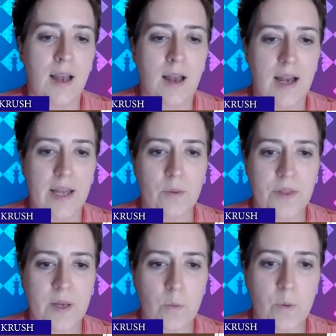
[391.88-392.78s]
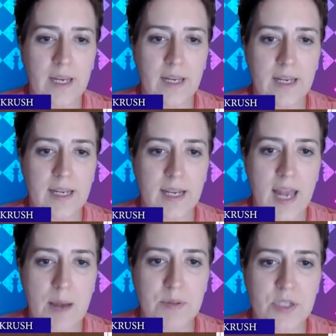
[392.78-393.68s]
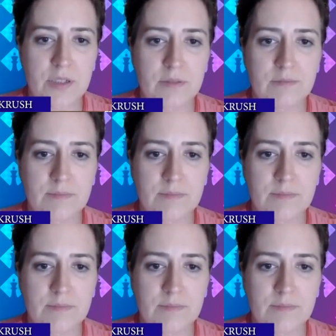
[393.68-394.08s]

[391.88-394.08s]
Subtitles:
I don't think we can capture